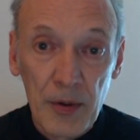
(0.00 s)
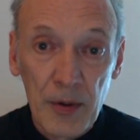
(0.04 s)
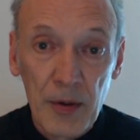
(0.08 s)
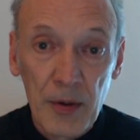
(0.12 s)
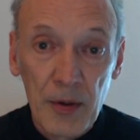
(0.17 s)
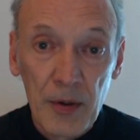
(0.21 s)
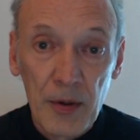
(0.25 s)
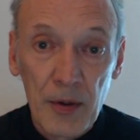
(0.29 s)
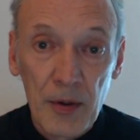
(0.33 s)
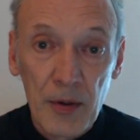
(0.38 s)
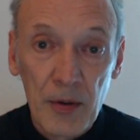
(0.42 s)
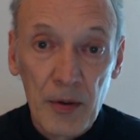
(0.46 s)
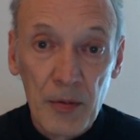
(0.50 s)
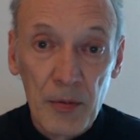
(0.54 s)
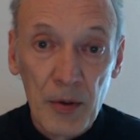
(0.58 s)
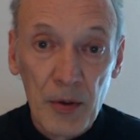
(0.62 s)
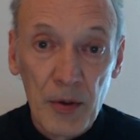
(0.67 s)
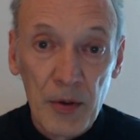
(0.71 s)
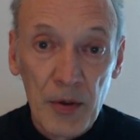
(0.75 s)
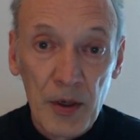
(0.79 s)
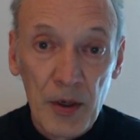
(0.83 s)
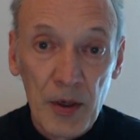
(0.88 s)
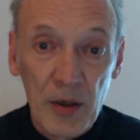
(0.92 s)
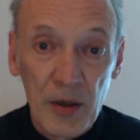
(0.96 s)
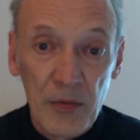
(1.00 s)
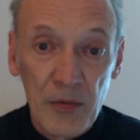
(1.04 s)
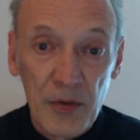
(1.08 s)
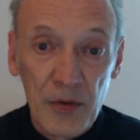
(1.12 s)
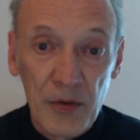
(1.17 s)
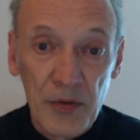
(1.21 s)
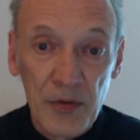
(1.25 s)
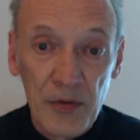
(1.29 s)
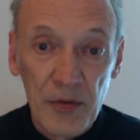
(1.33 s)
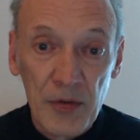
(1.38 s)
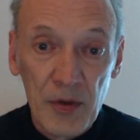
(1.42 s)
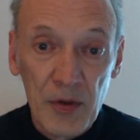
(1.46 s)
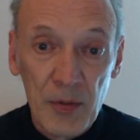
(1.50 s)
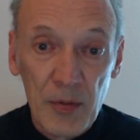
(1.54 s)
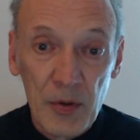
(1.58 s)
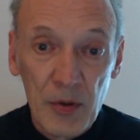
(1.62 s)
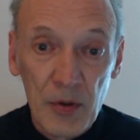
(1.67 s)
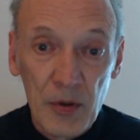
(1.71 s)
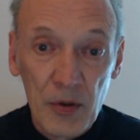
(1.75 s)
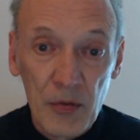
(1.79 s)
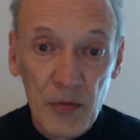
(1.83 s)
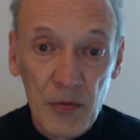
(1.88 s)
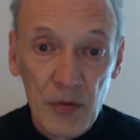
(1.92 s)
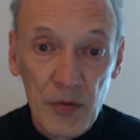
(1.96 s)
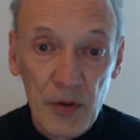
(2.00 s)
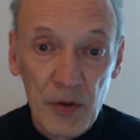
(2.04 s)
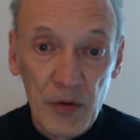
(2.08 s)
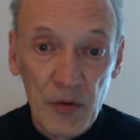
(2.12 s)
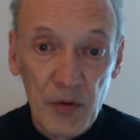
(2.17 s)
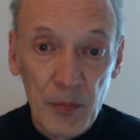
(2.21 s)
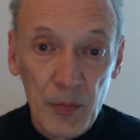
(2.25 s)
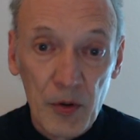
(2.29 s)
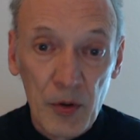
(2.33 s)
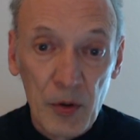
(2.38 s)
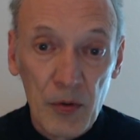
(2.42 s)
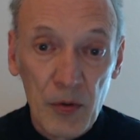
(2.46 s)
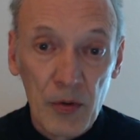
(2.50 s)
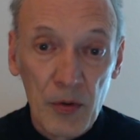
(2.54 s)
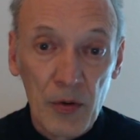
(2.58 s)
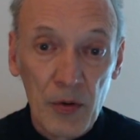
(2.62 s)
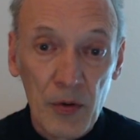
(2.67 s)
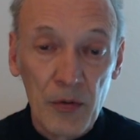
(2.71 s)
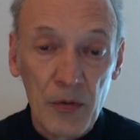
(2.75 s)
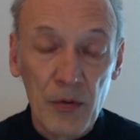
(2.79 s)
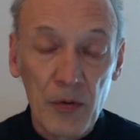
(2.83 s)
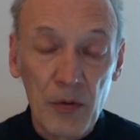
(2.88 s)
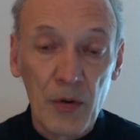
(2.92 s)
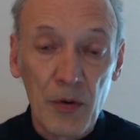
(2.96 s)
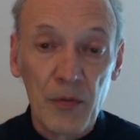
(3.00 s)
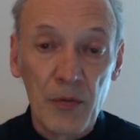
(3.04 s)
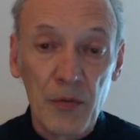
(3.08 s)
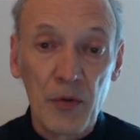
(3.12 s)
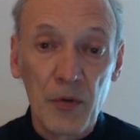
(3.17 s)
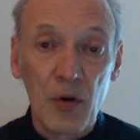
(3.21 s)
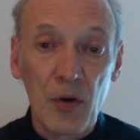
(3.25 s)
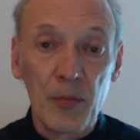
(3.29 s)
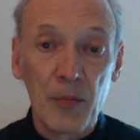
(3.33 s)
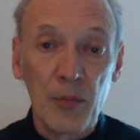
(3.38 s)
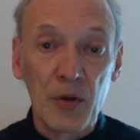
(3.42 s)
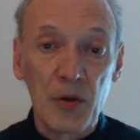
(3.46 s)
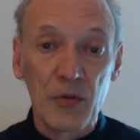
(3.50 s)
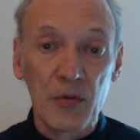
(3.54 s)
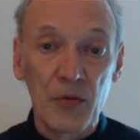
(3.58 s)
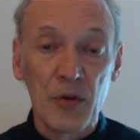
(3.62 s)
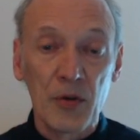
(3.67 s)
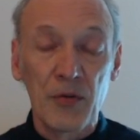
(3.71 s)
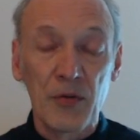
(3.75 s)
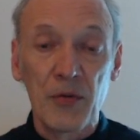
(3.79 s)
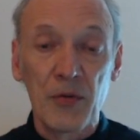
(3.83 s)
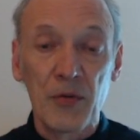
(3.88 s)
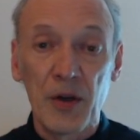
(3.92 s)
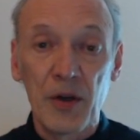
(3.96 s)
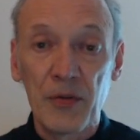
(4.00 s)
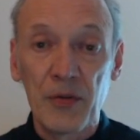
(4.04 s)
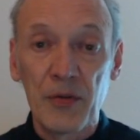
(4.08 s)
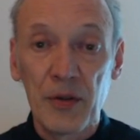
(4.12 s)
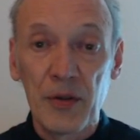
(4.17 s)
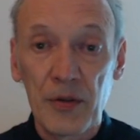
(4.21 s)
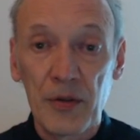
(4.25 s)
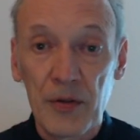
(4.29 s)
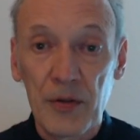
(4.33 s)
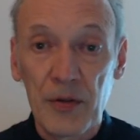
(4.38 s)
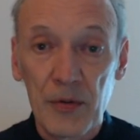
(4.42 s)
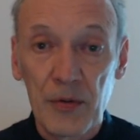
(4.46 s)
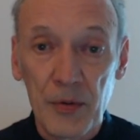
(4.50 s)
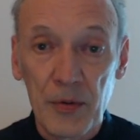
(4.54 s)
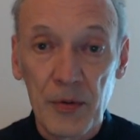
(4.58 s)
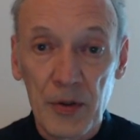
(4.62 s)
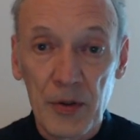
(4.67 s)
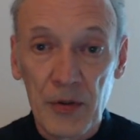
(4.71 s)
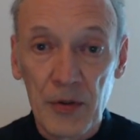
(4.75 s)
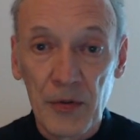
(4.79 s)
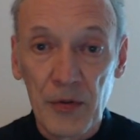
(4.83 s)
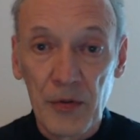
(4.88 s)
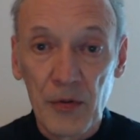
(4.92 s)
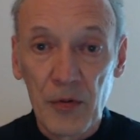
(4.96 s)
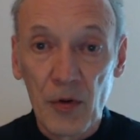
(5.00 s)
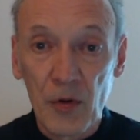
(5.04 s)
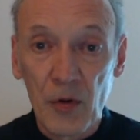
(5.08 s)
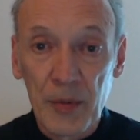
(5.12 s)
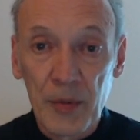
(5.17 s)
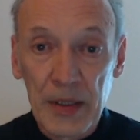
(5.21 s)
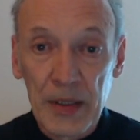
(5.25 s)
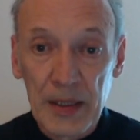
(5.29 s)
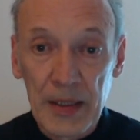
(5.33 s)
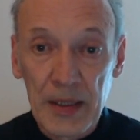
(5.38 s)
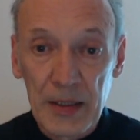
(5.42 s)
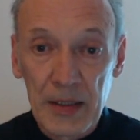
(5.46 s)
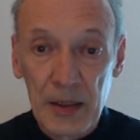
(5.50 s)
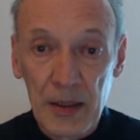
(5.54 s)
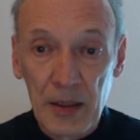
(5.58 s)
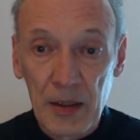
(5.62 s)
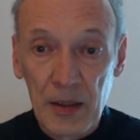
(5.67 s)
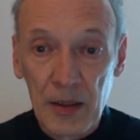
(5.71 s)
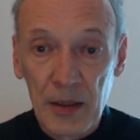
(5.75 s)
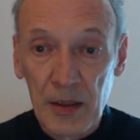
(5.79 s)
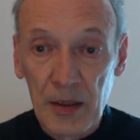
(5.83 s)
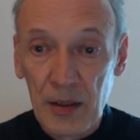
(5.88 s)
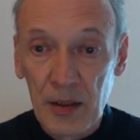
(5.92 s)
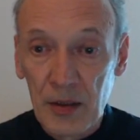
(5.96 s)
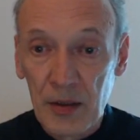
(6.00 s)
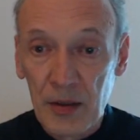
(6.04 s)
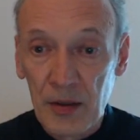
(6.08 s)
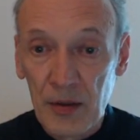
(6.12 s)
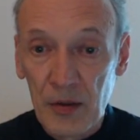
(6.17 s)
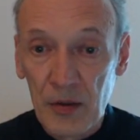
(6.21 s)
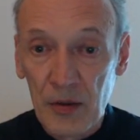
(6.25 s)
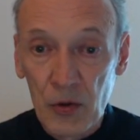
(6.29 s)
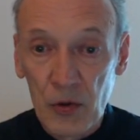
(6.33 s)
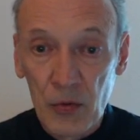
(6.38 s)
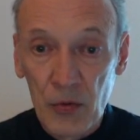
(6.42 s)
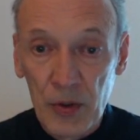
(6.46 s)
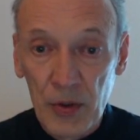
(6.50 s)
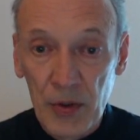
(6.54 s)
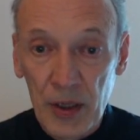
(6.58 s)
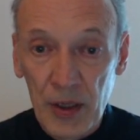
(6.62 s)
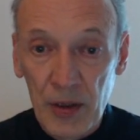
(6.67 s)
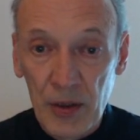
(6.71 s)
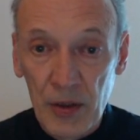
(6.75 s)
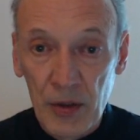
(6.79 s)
where we have this steep increase because of the Omicron variant, which is dominating in the UK now.